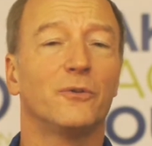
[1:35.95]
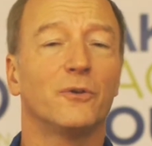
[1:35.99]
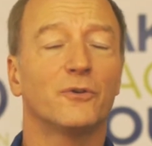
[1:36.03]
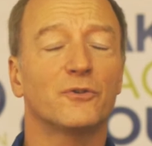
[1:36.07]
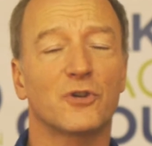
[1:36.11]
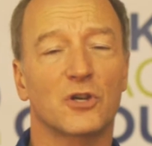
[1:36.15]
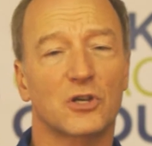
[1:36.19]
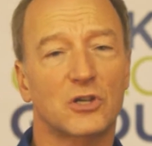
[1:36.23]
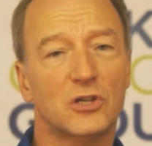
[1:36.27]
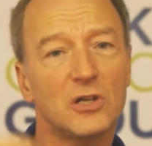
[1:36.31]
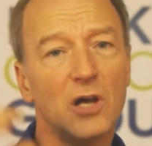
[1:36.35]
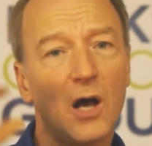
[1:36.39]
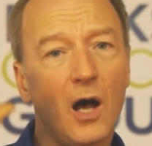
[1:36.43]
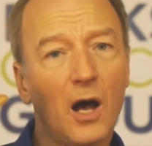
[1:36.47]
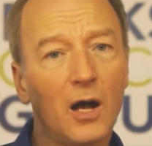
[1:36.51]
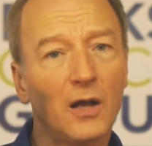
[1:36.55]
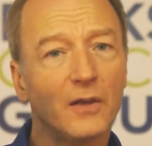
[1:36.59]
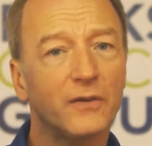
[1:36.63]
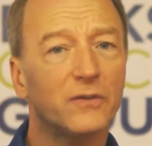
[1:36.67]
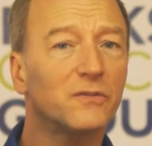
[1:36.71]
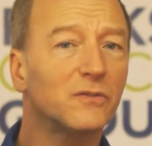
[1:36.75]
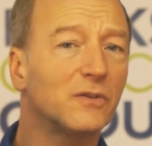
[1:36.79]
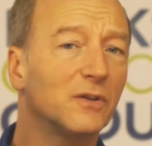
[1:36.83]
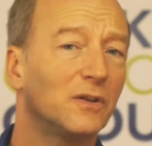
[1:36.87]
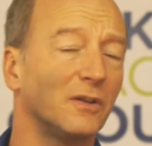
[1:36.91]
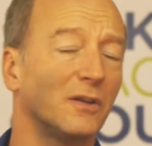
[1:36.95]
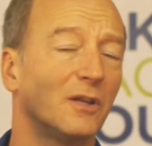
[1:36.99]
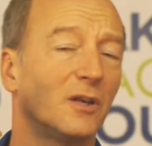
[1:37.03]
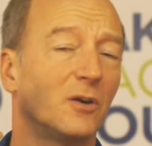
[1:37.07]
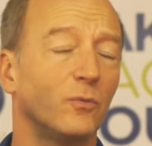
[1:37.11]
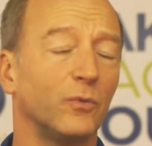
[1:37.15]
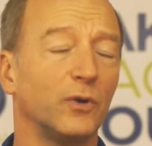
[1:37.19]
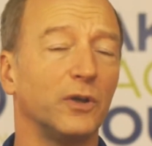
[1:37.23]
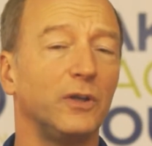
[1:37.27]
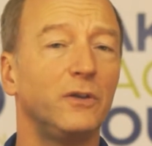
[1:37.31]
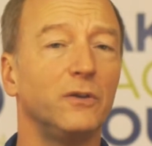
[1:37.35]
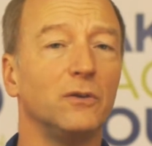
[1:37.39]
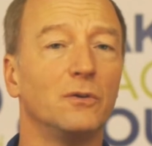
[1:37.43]
There's a constant that
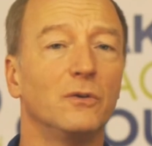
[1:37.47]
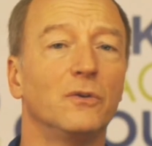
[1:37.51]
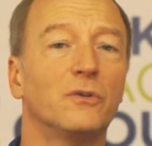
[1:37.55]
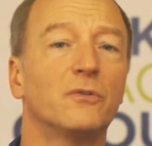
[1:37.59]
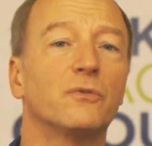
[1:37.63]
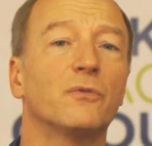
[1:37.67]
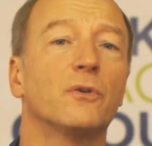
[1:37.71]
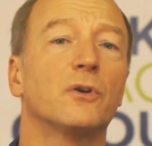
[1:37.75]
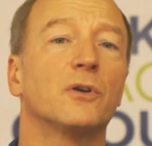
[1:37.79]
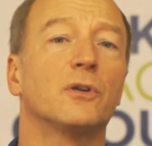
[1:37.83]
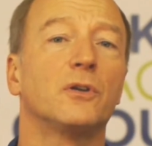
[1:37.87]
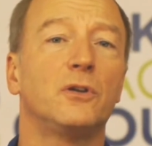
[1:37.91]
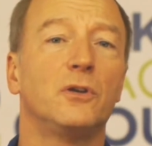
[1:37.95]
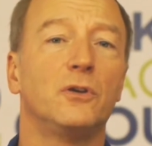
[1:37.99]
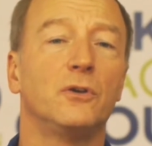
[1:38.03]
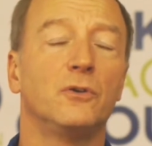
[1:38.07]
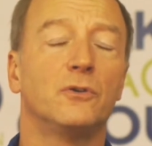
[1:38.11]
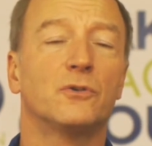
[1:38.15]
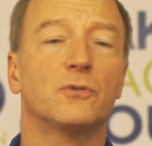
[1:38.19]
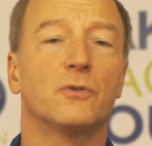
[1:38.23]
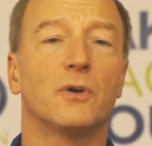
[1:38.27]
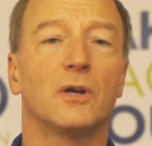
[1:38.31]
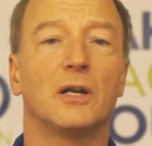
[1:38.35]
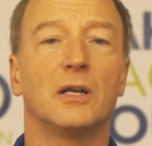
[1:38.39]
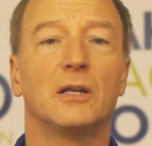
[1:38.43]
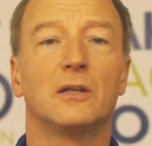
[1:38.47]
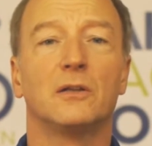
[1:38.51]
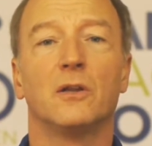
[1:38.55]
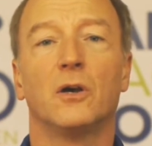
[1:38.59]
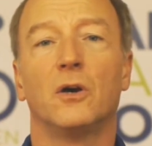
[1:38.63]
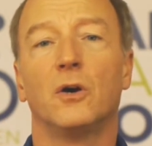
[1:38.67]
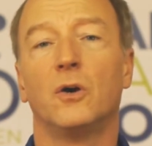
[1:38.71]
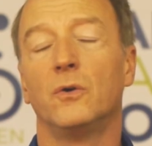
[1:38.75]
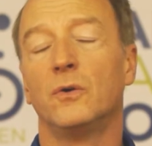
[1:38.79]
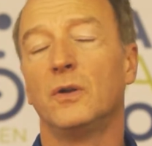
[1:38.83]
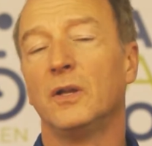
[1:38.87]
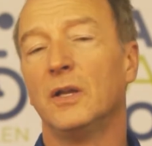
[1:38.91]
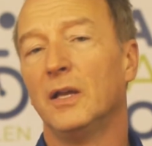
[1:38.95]
we use for acute training
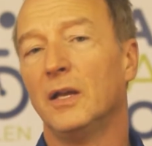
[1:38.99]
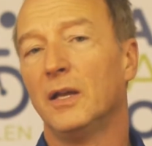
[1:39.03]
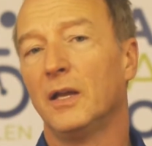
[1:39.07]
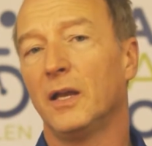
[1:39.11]
load,